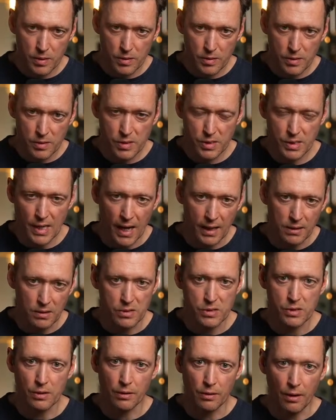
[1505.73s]

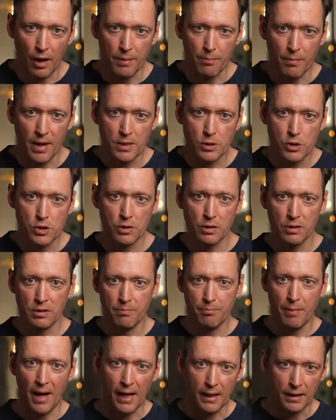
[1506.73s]
standards that I
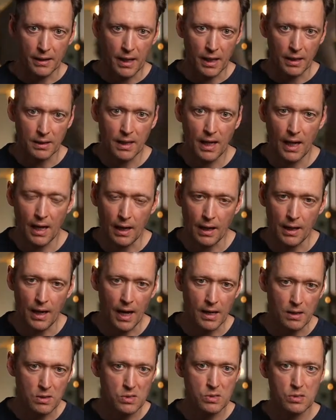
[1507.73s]
mentioned, BACnet,
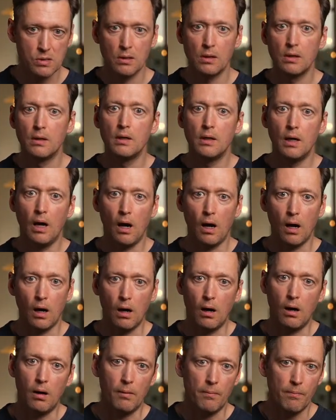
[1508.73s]
KNX,
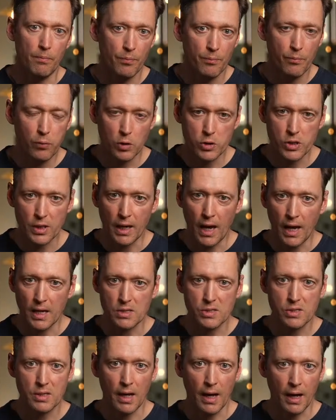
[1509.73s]
Project
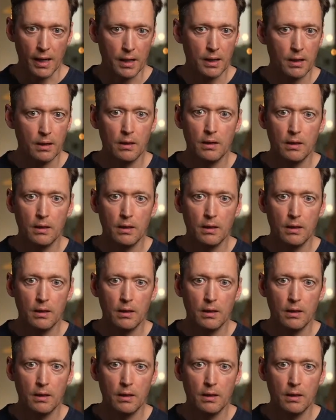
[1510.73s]
Haystack,